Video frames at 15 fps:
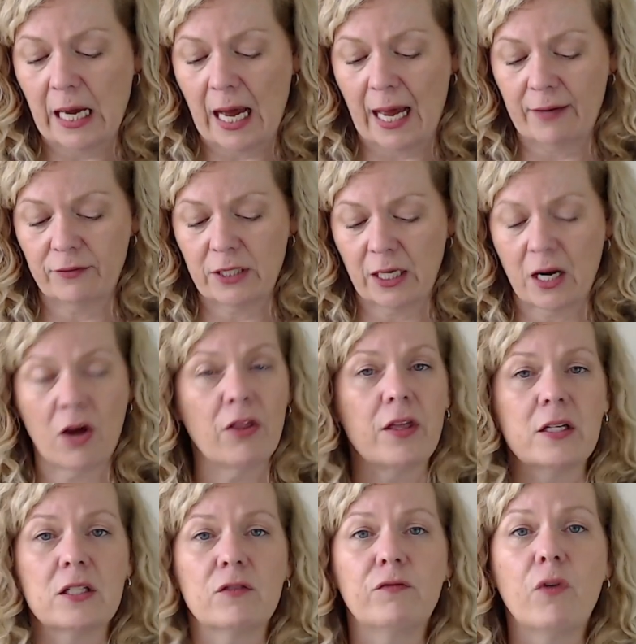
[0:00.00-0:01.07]
I've done all
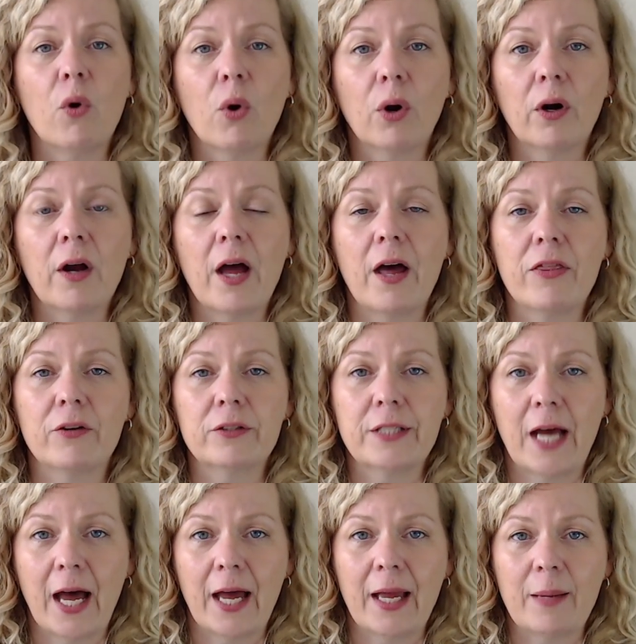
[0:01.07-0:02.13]
this four other
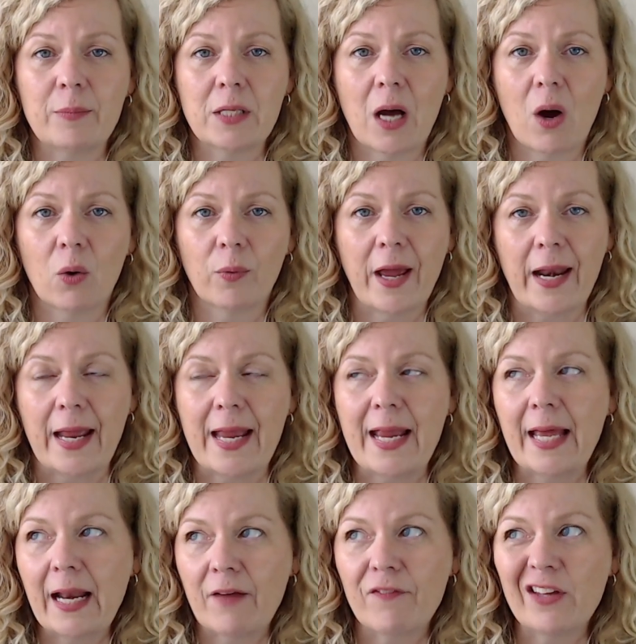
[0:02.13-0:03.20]
times already.
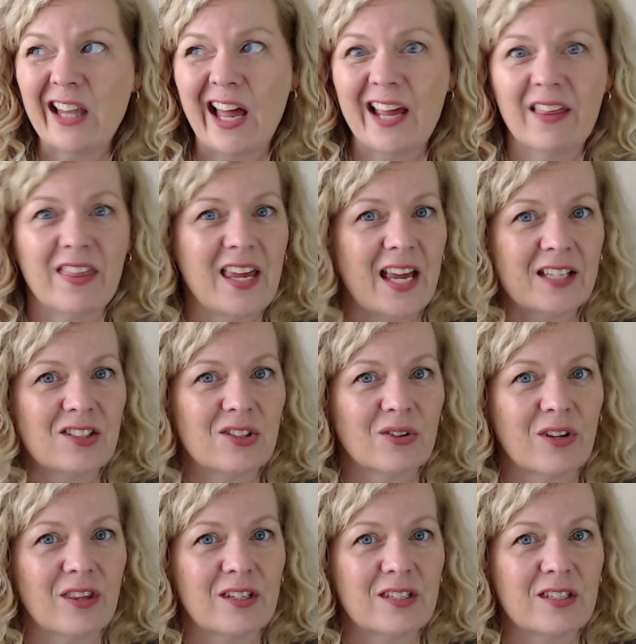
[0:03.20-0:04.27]
And I feel like the answer
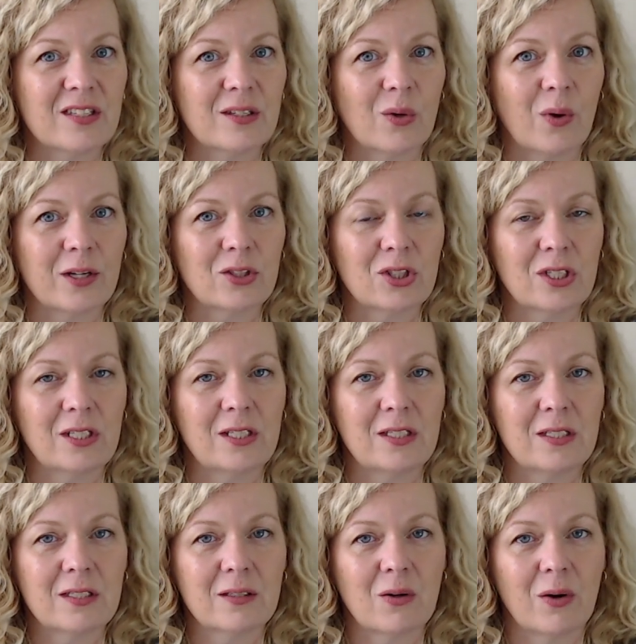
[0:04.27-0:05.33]
to this question
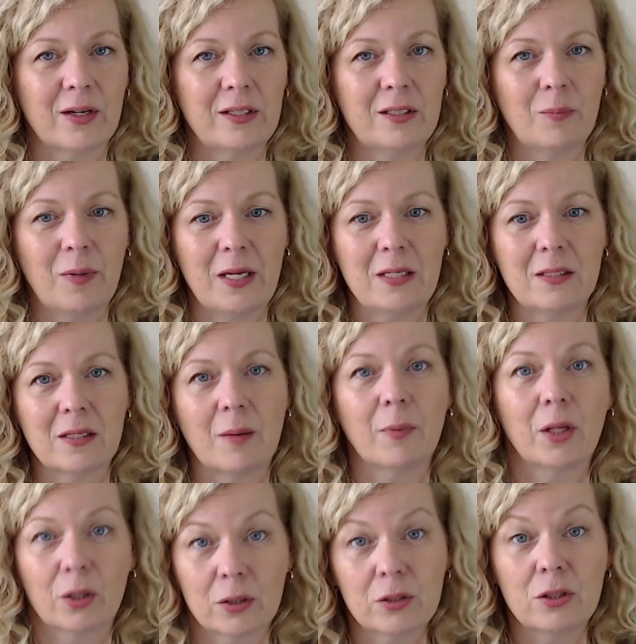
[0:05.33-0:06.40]
is going to be
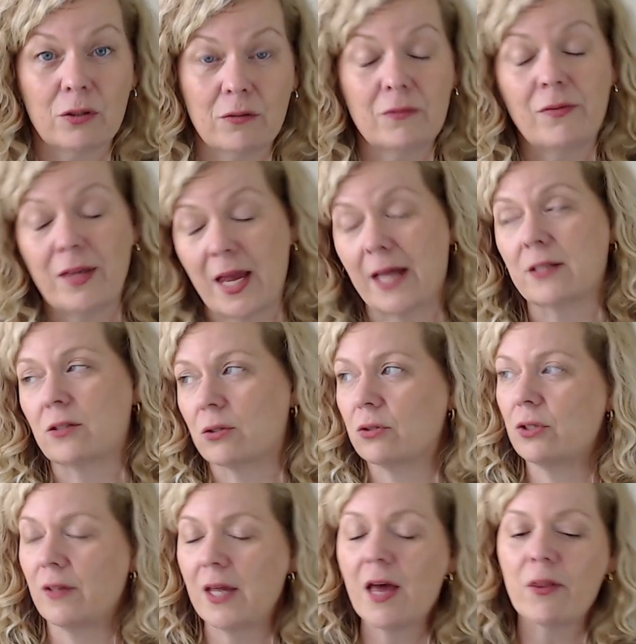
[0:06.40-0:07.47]
similar to the answer
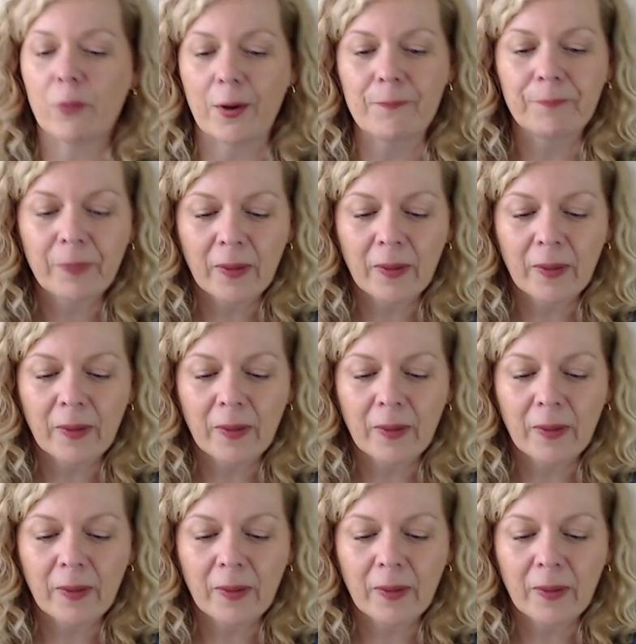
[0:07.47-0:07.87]
to the other one.